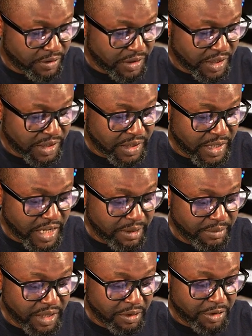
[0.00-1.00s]
That's the
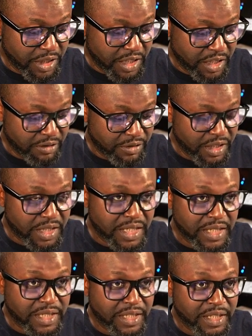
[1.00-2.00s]
name that we give it,
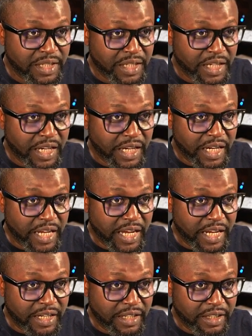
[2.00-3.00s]
and
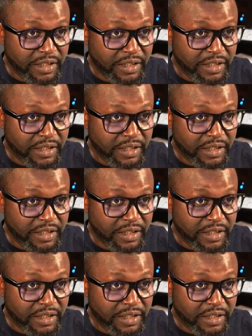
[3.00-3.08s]
then